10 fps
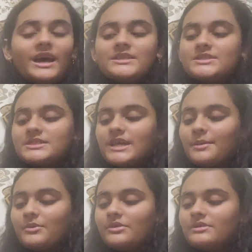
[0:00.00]
and today I'm
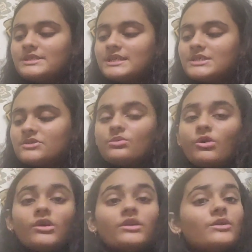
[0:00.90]
going to teach you
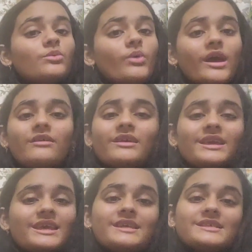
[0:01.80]
all a very
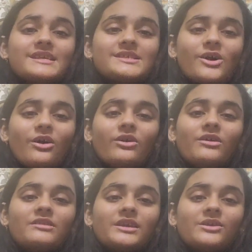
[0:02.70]
easy song
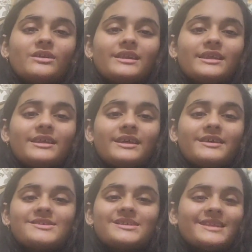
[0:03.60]
on the ukulele,
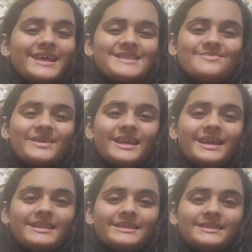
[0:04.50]
so let's
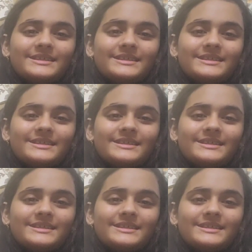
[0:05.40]
begin.